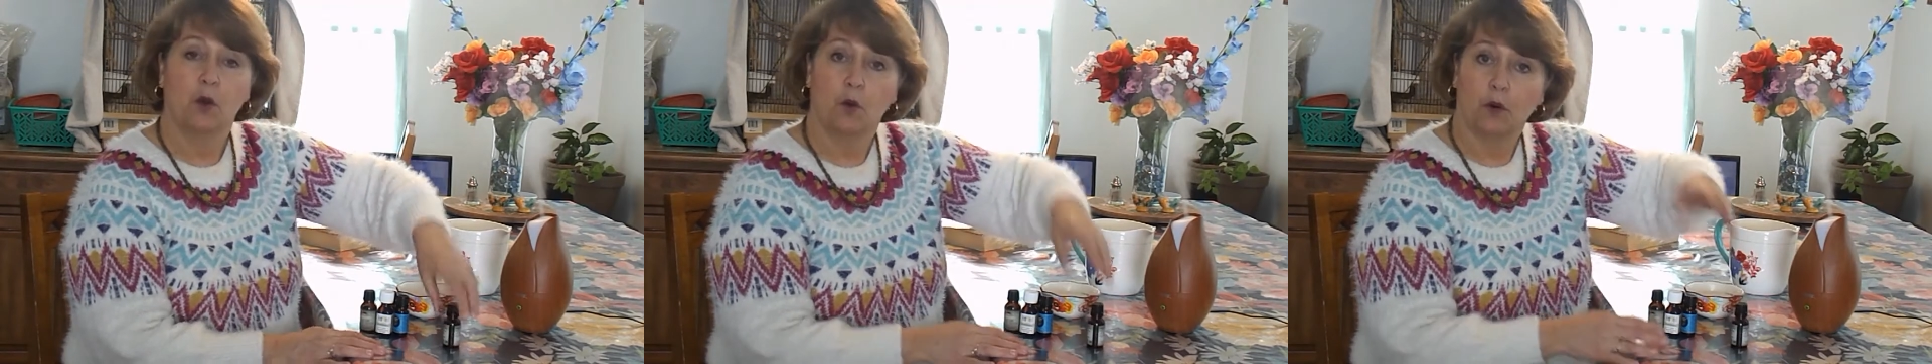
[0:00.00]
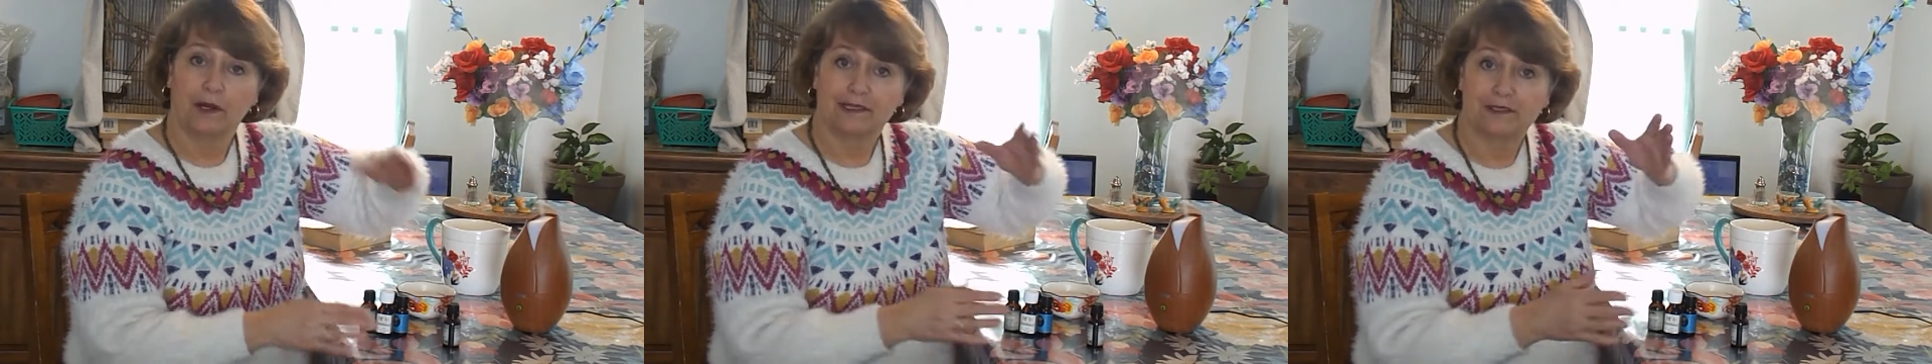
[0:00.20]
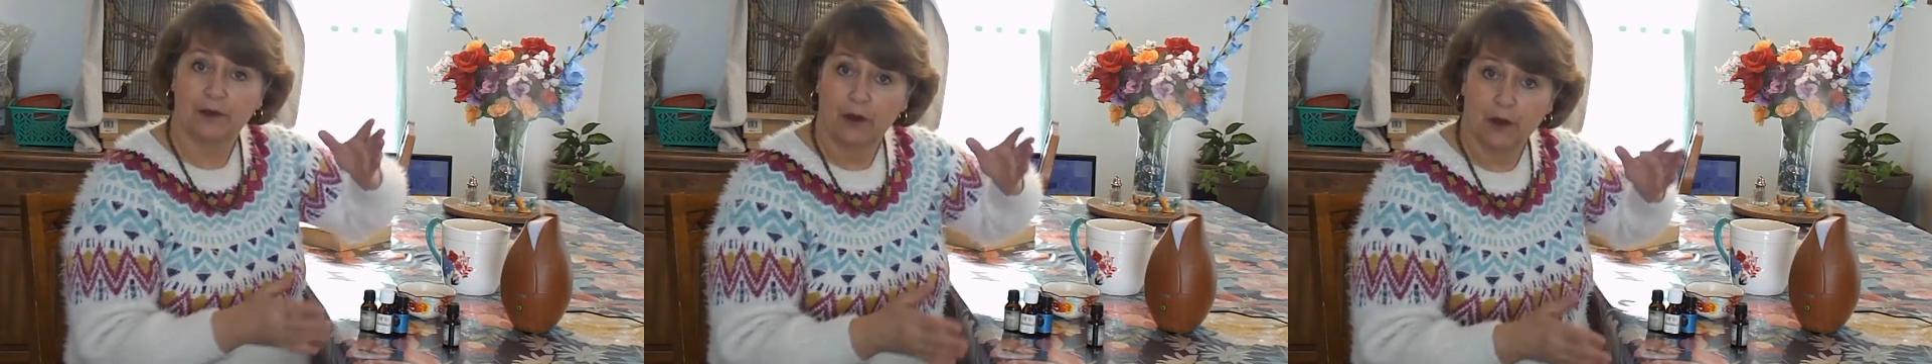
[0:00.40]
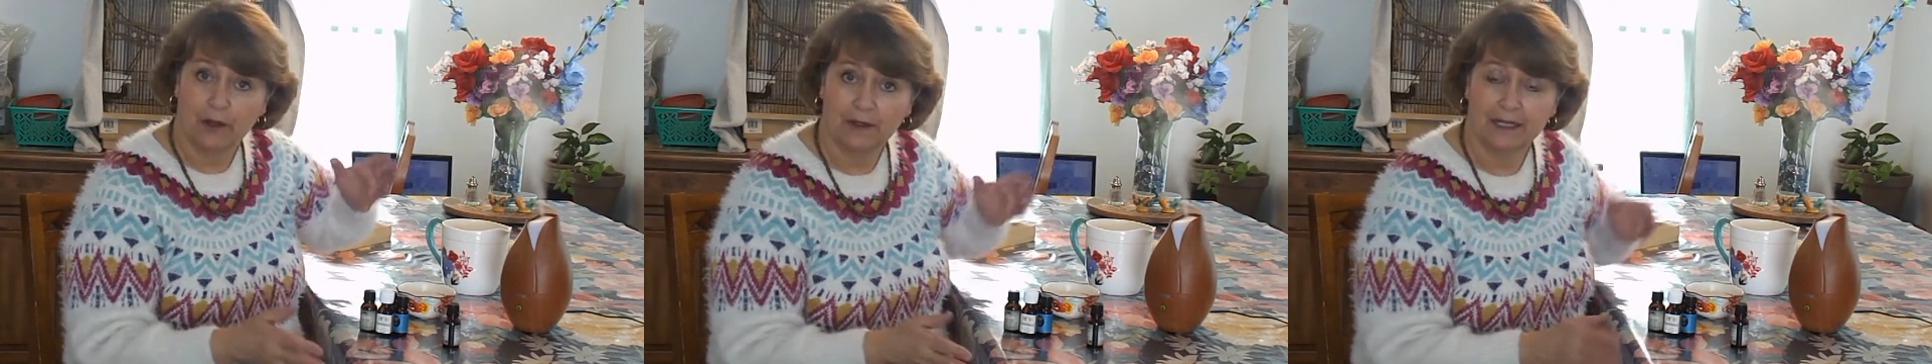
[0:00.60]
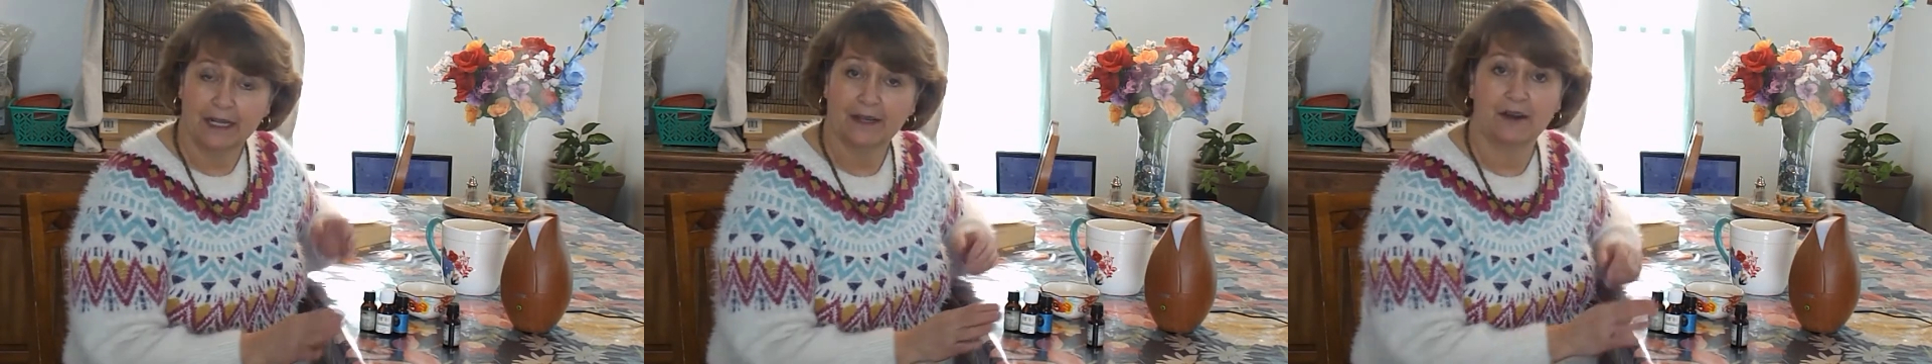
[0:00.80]
or it's a
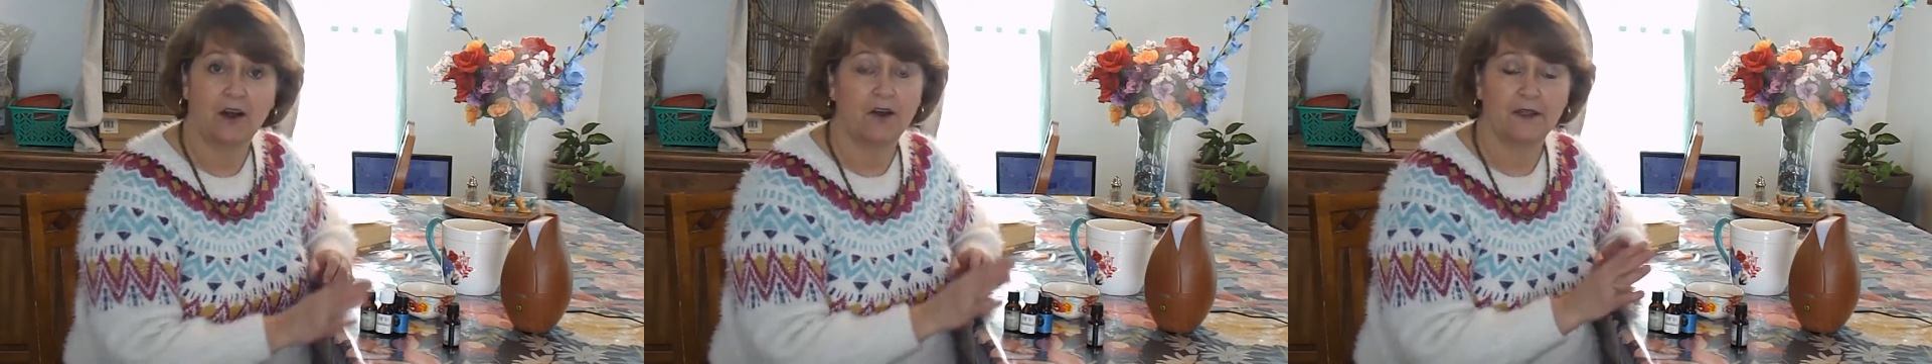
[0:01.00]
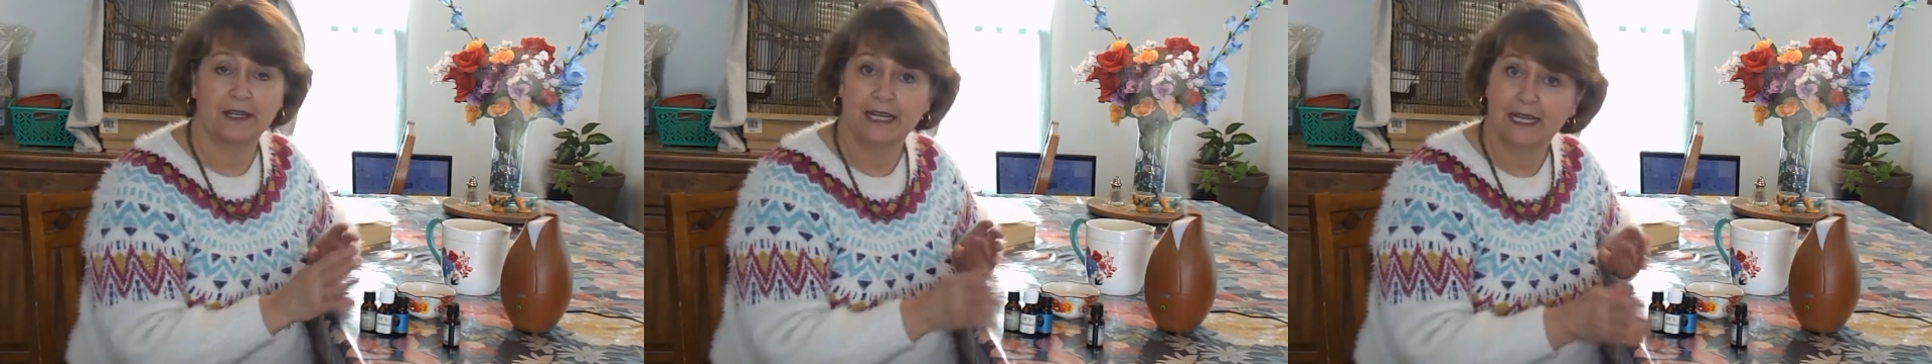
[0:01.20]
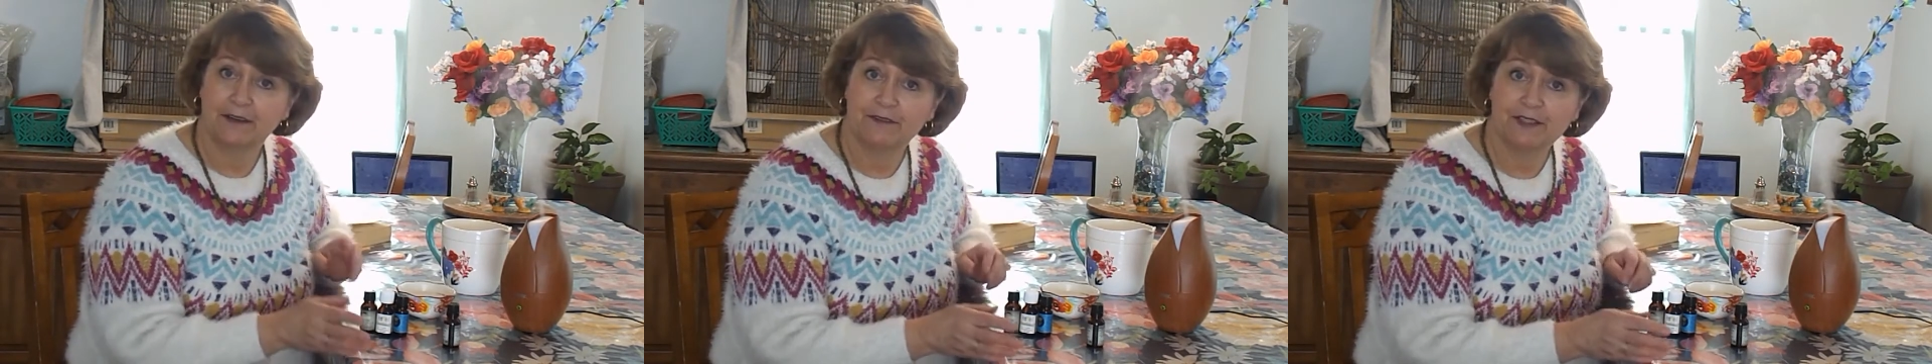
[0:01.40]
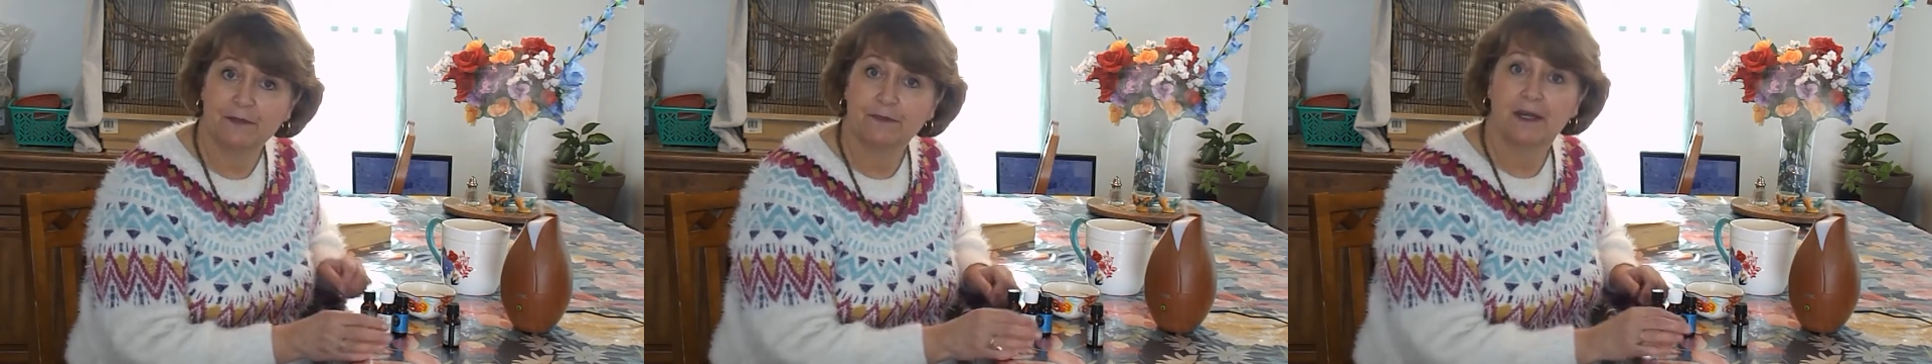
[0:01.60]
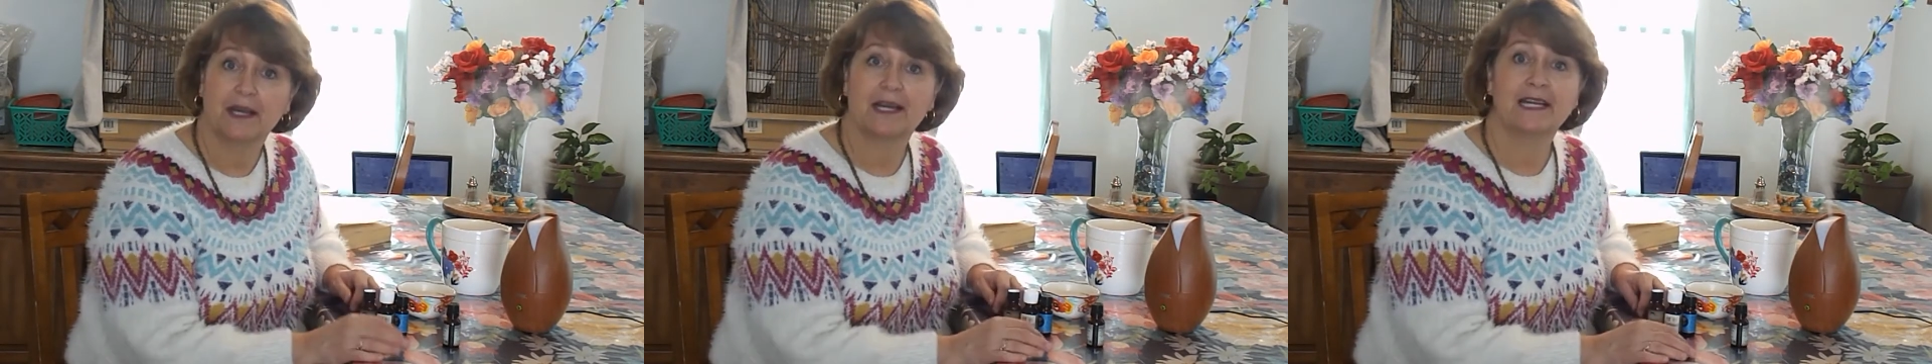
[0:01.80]
holiday of
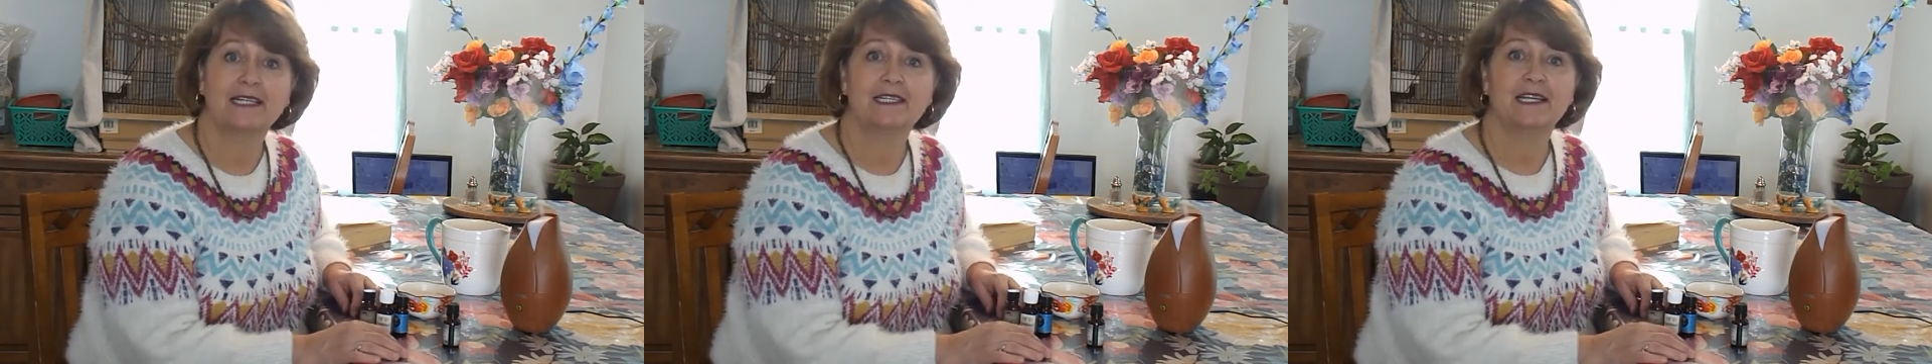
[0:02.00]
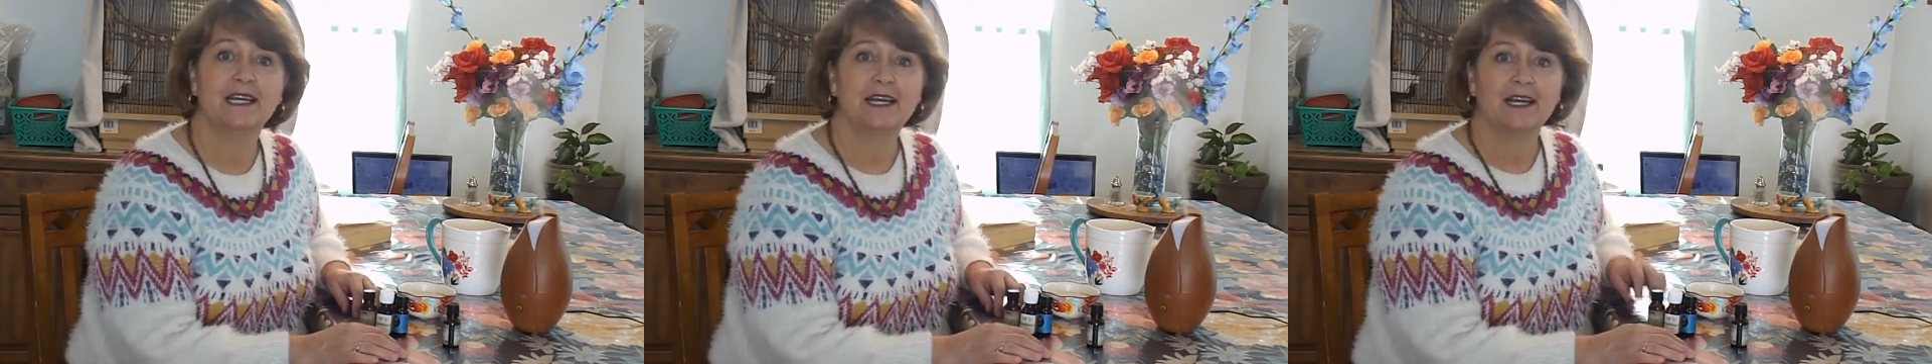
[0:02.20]
some kind.